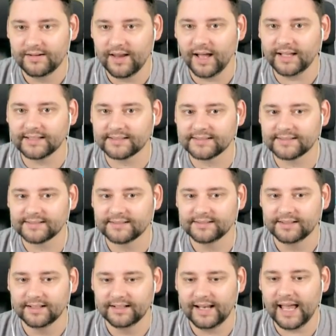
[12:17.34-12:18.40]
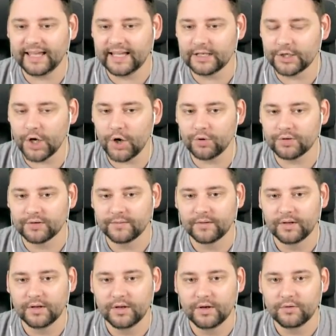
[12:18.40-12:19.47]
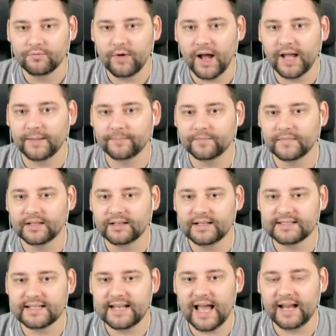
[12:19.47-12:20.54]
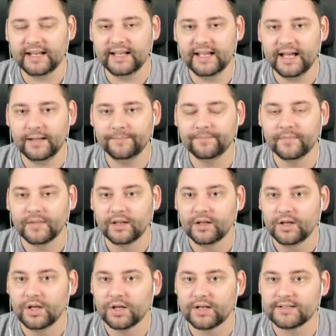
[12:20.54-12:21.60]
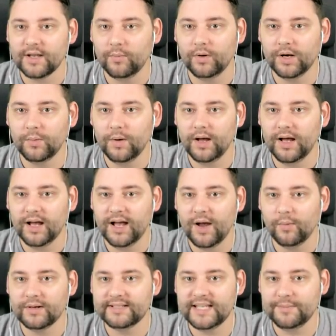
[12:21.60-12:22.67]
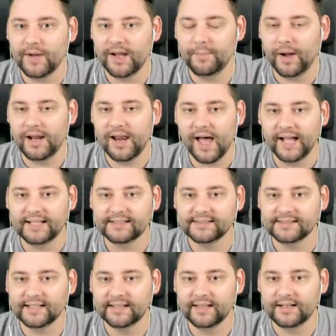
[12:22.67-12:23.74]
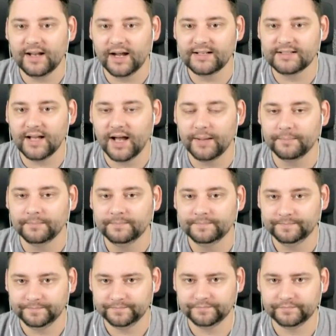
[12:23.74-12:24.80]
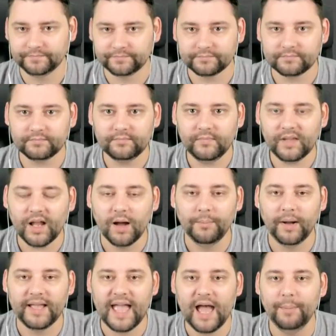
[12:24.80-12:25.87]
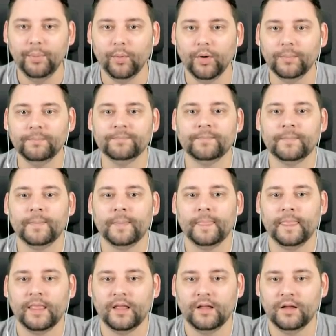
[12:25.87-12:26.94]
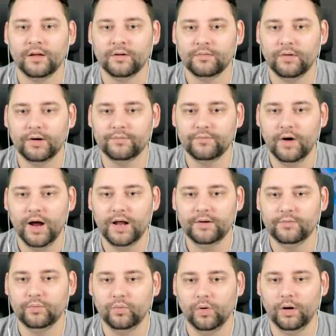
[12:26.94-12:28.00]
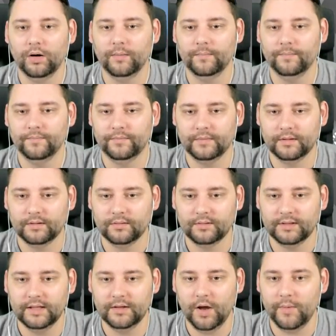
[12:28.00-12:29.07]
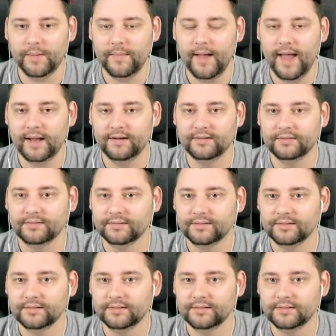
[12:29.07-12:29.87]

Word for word: Nice. Like it, dude. Right, let's get out of here. Because I want to uh, I want to see my, my lights in the nighttime. On my airport. Right, run. Whoa. Keep going, man.